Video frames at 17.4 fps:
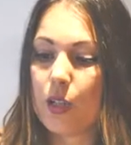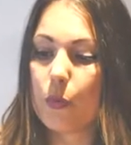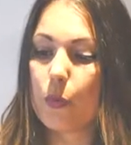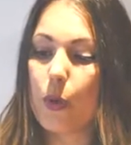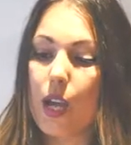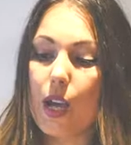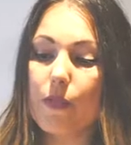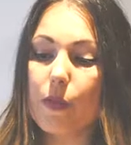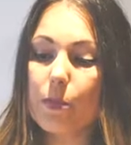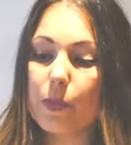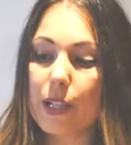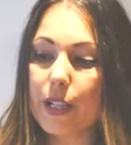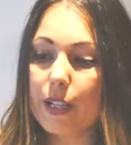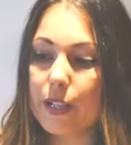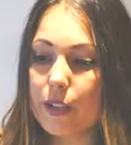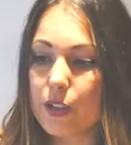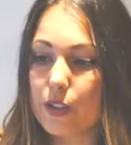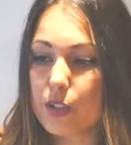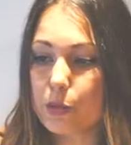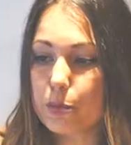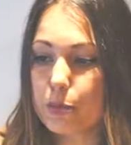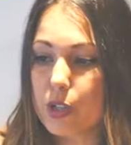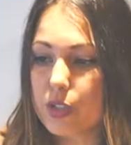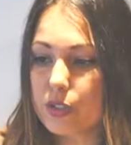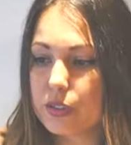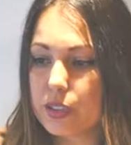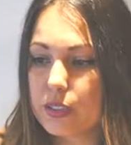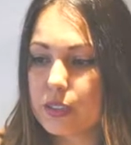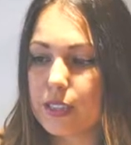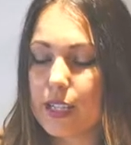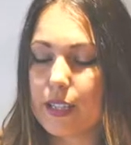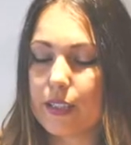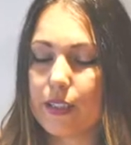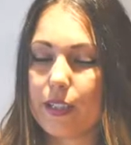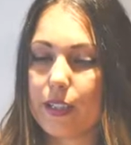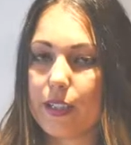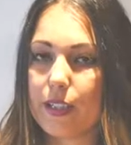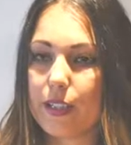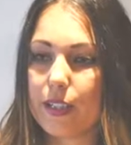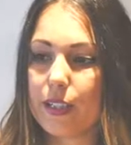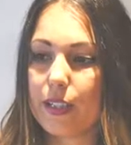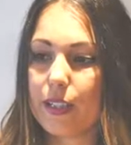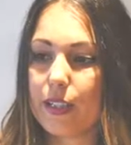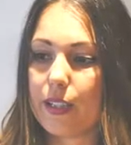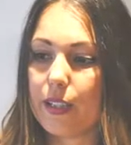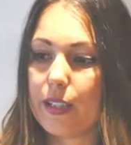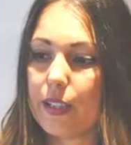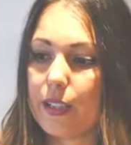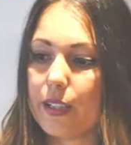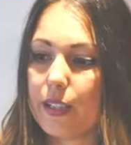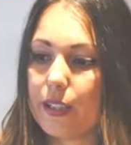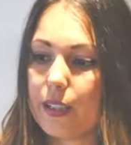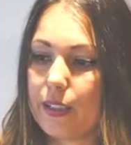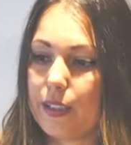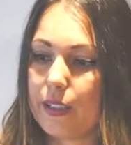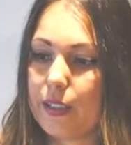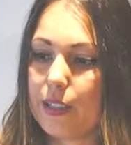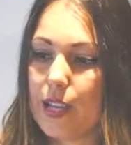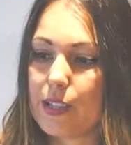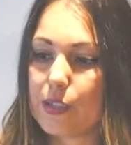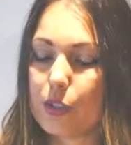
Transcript: We have applied other proxies like the uh,